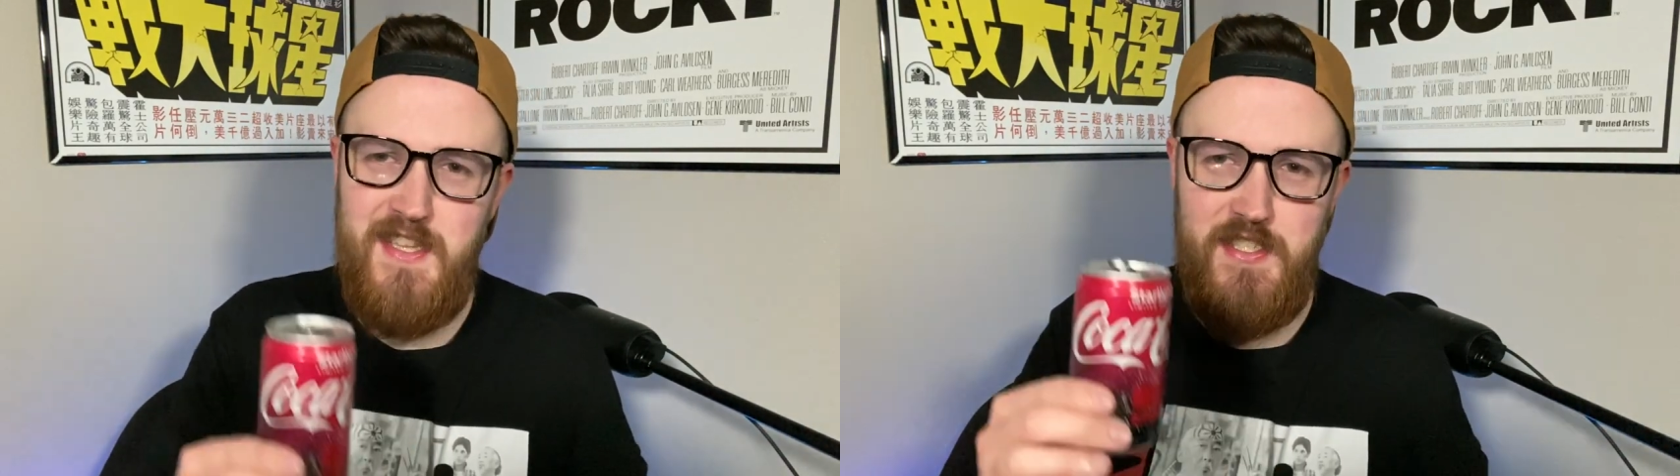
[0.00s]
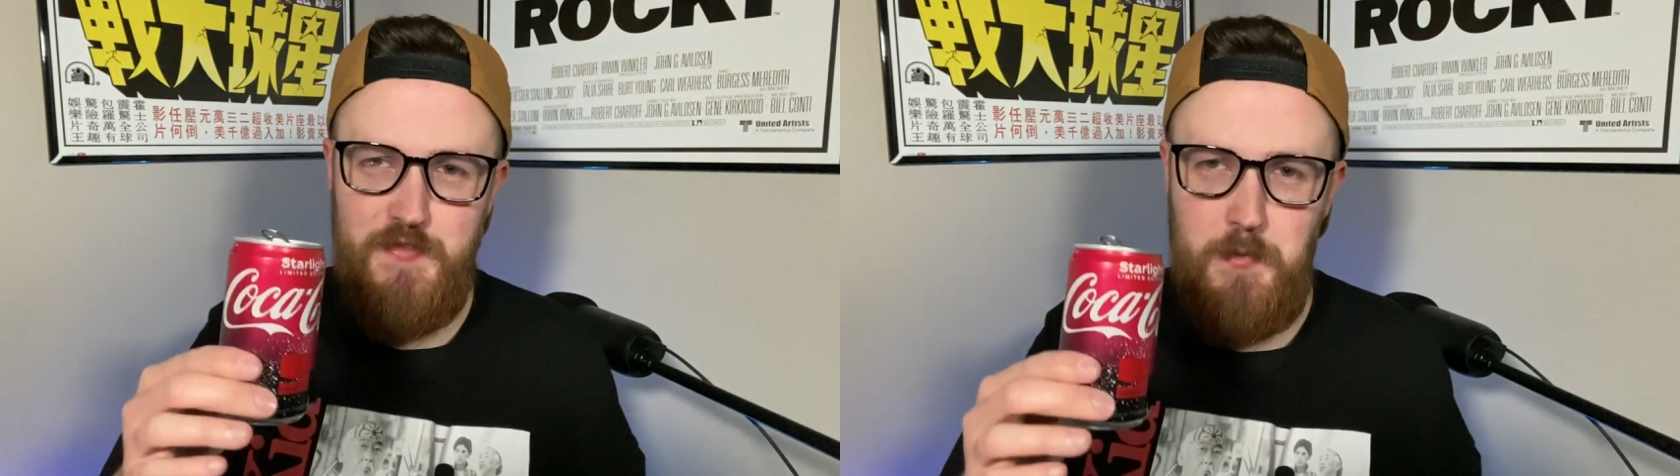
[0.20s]

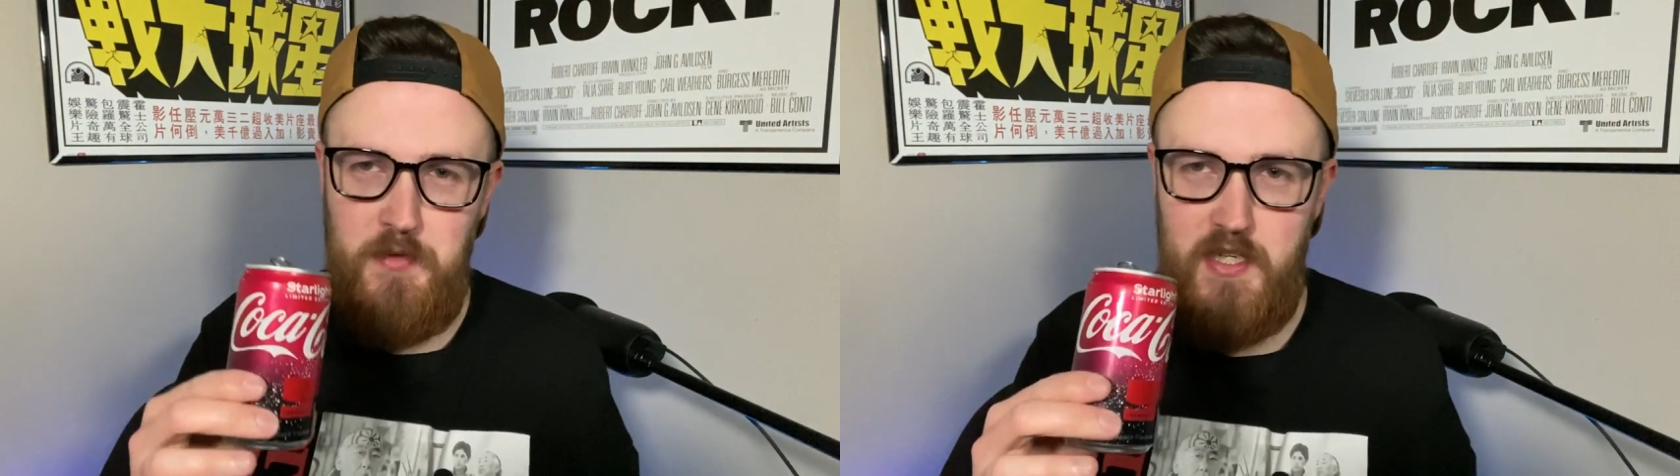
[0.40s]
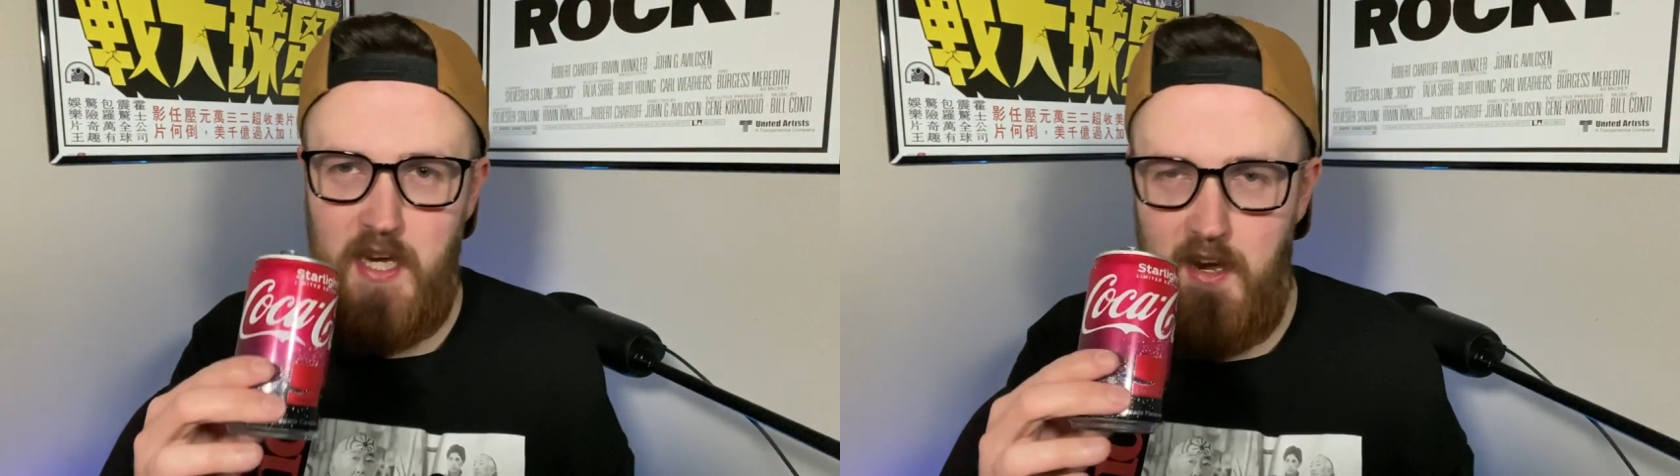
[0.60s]
this from
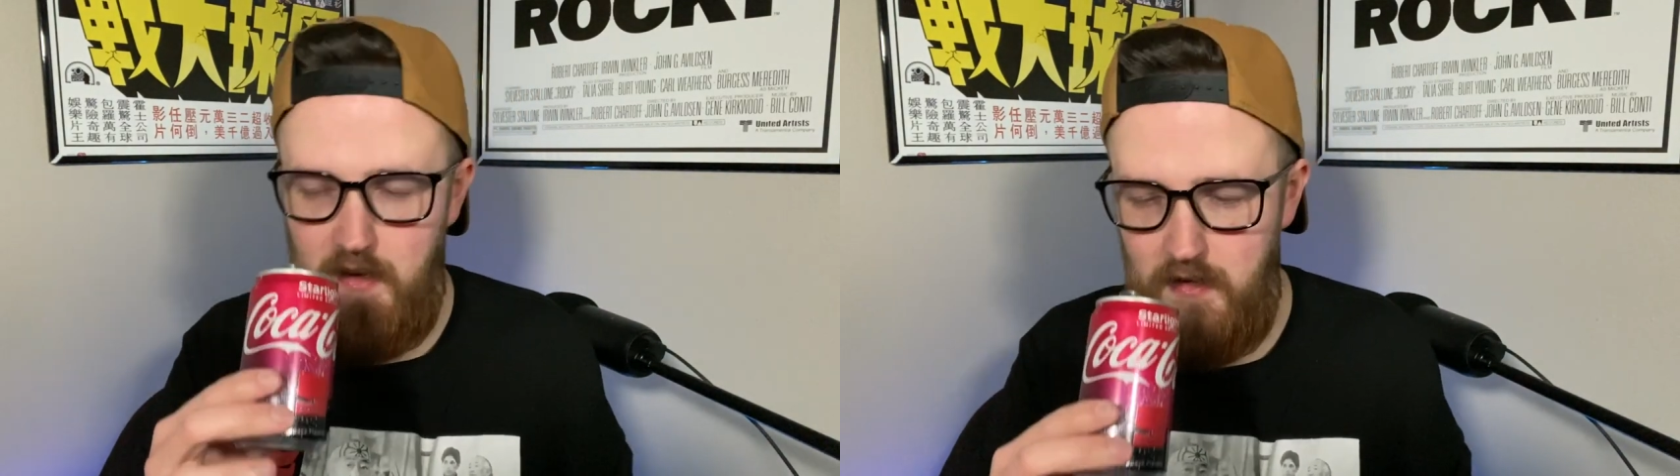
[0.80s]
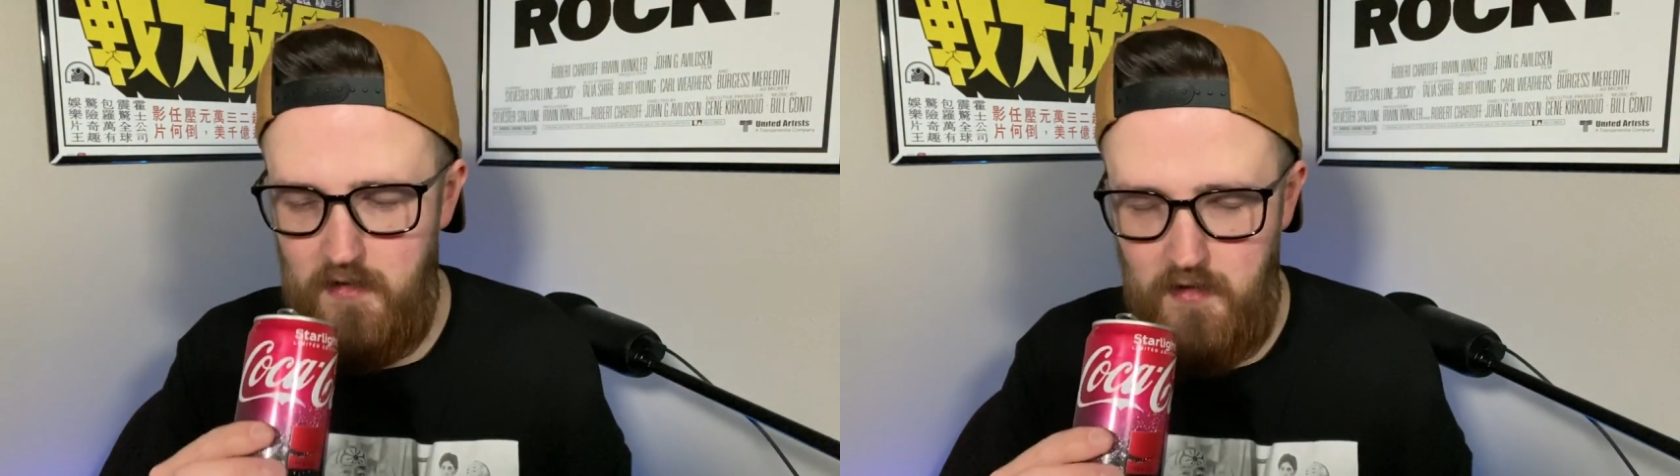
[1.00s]
the
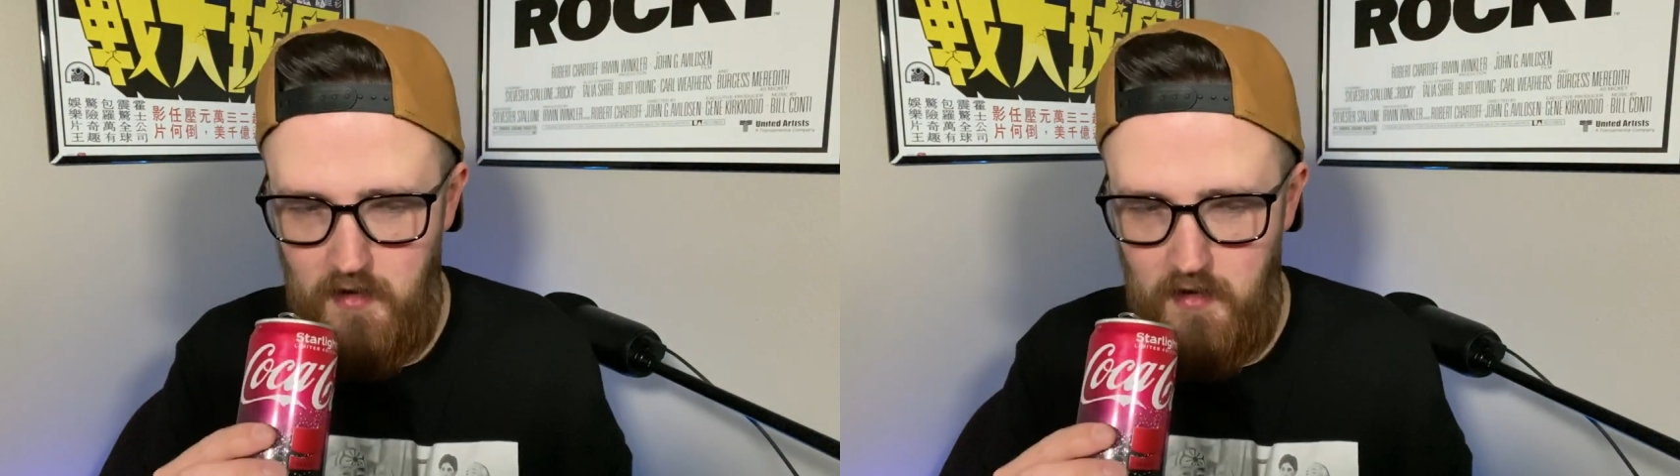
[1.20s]
can.